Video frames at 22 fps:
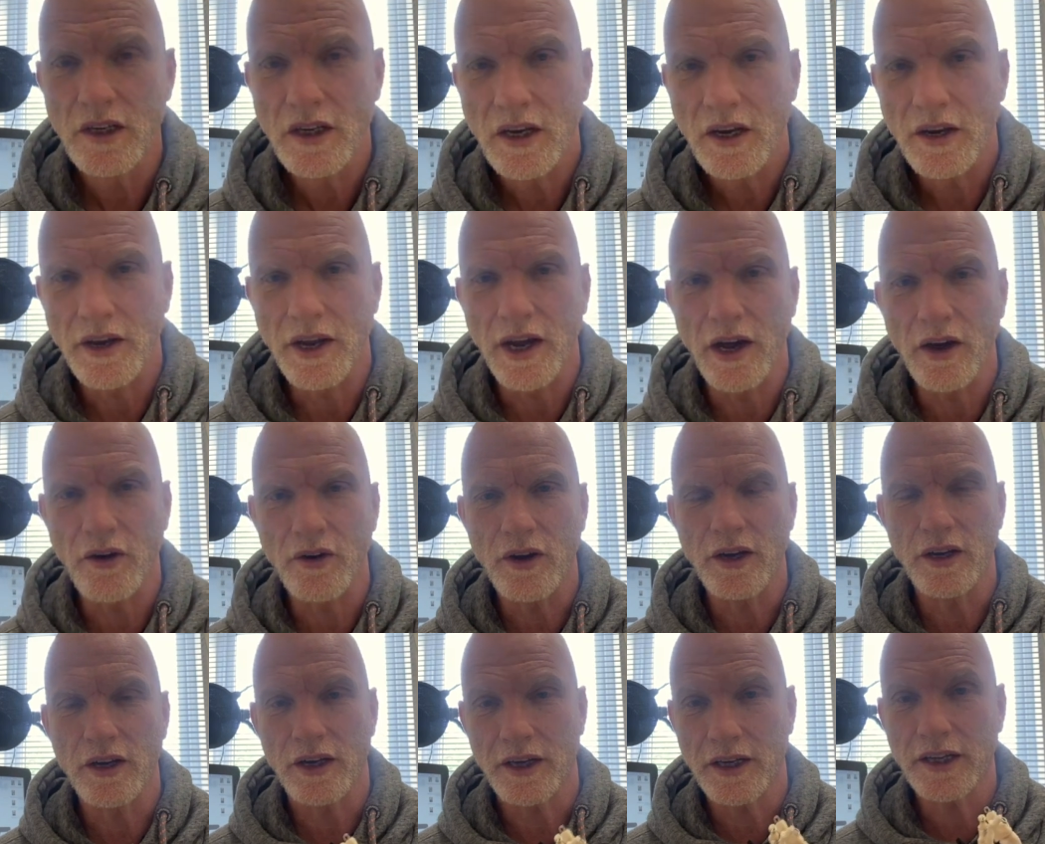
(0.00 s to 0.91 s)

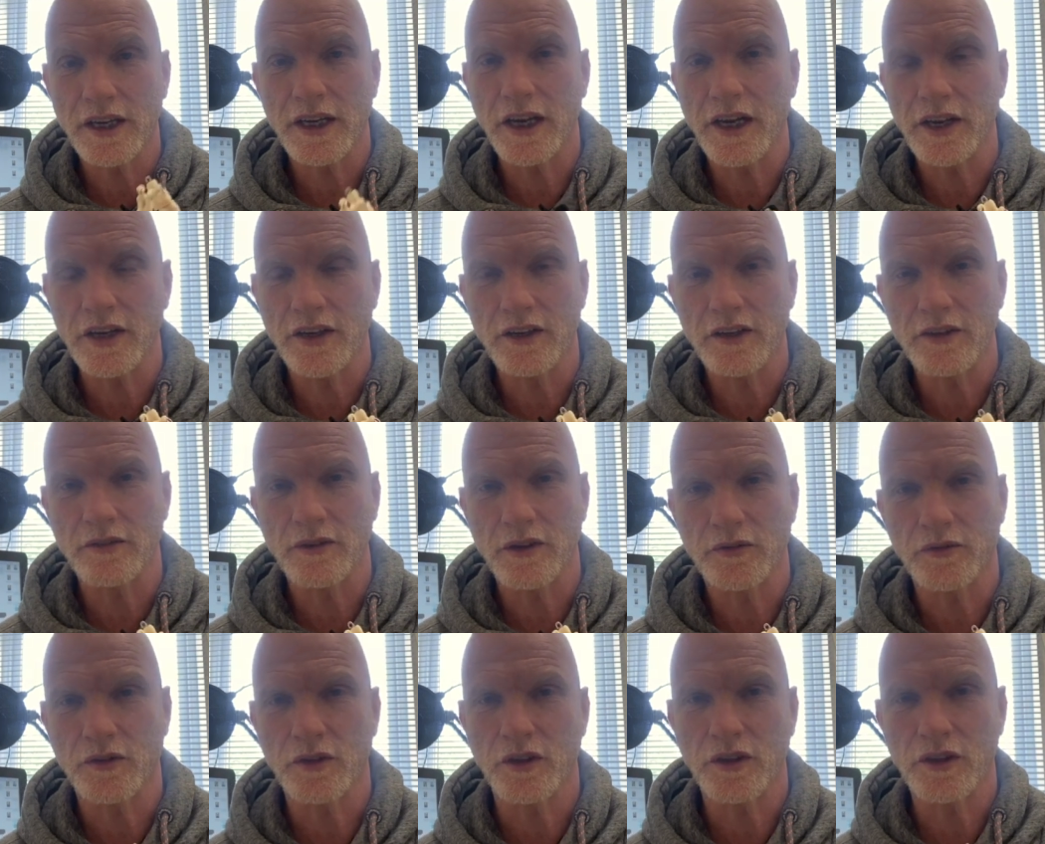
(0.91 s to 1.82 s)
Now, again,
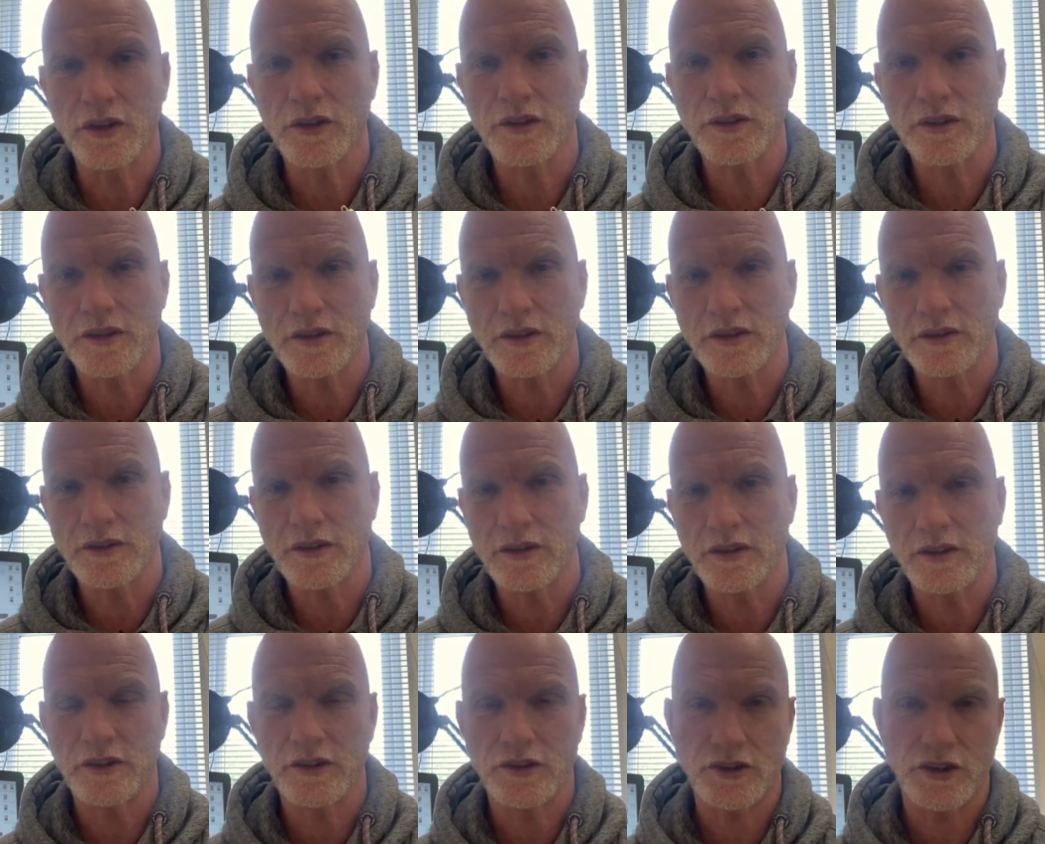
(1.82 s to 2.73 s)
I've got
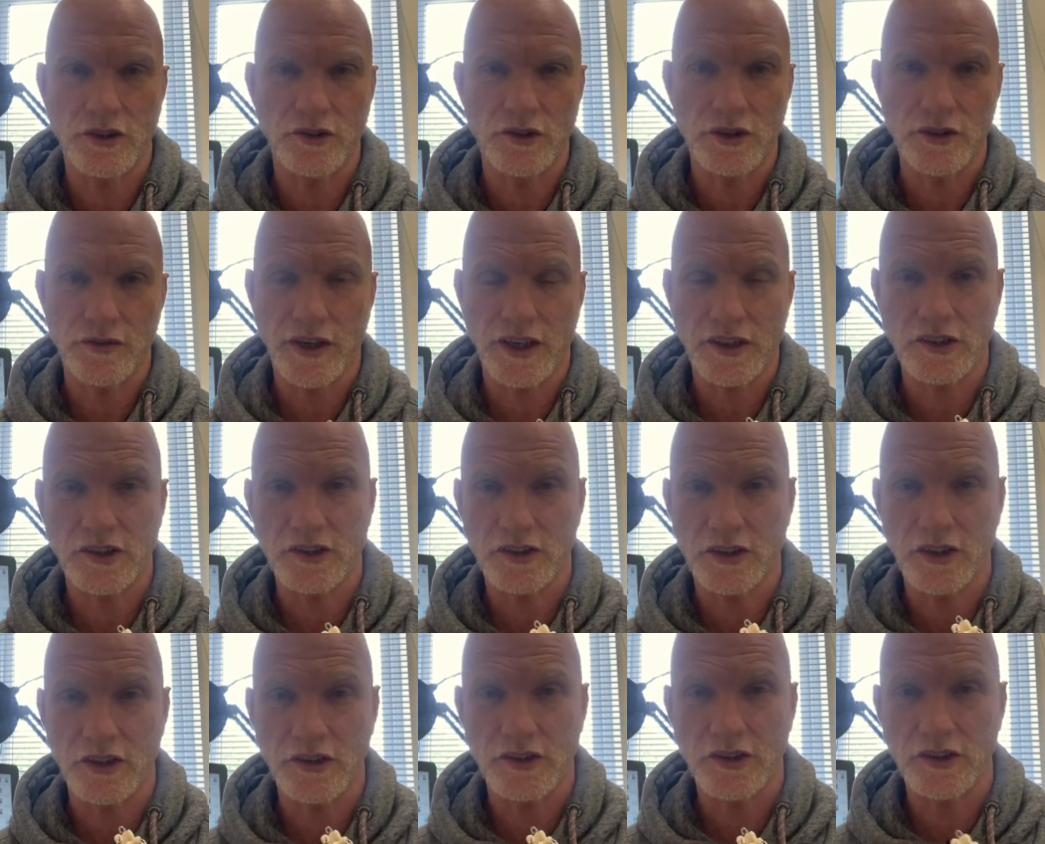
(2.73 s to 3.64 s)
a series of
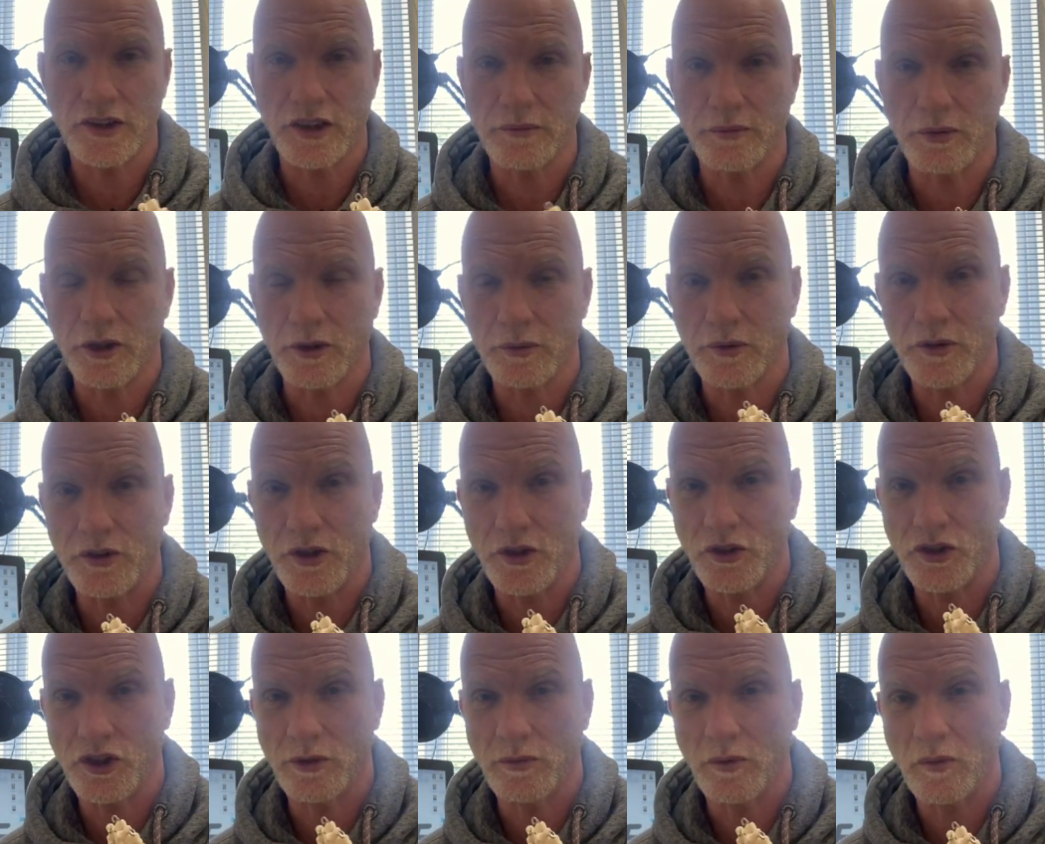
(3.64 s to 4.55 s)
exercises that I put up on
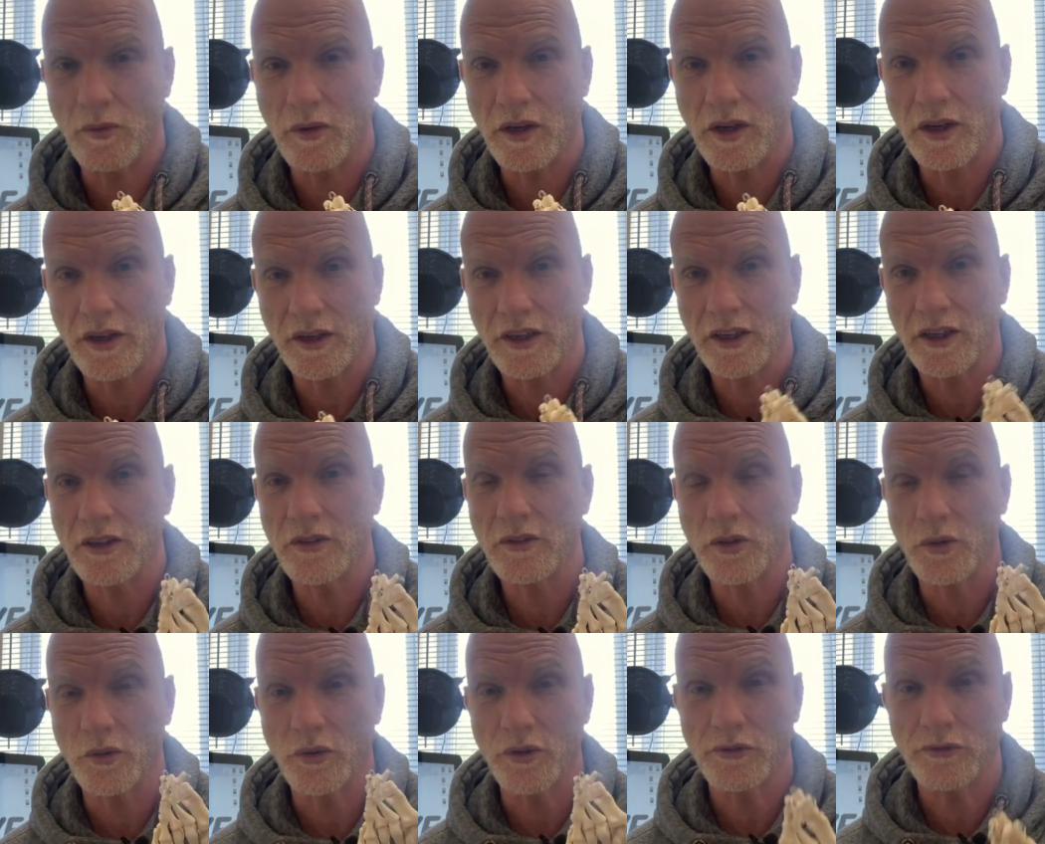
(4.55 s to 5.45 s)
YouTube a while ago
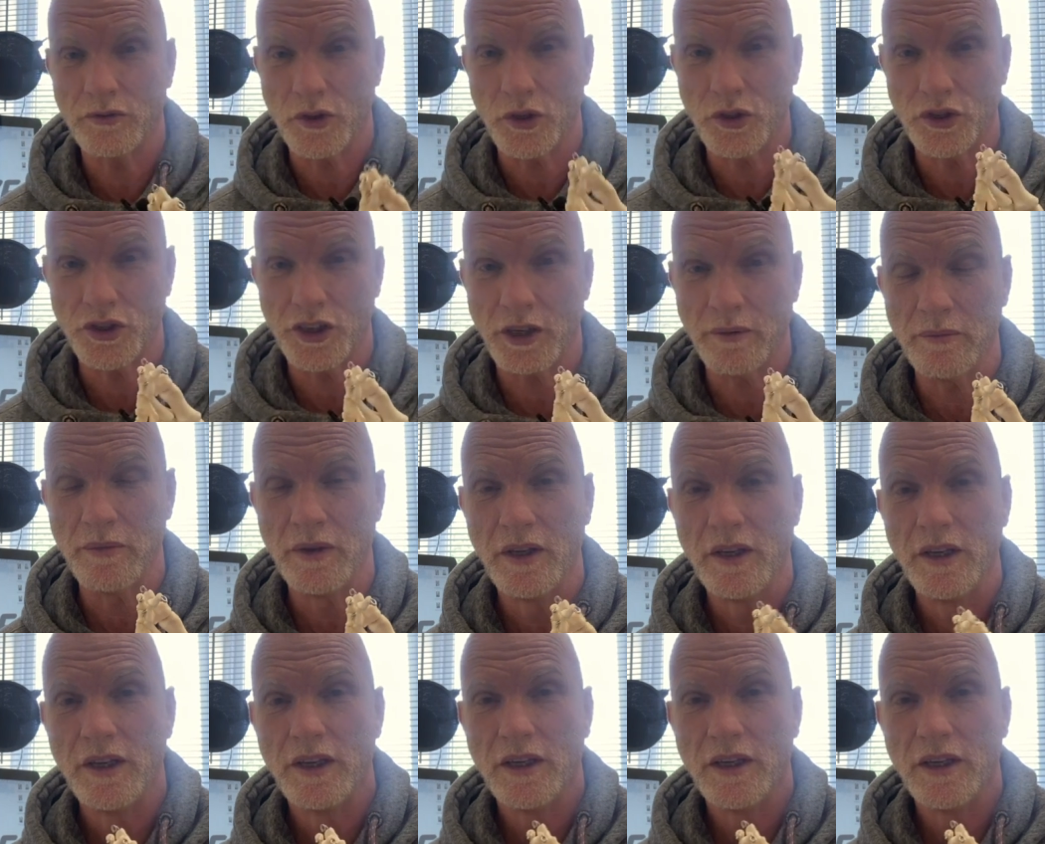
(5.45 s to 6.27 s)
called the Foot Gym,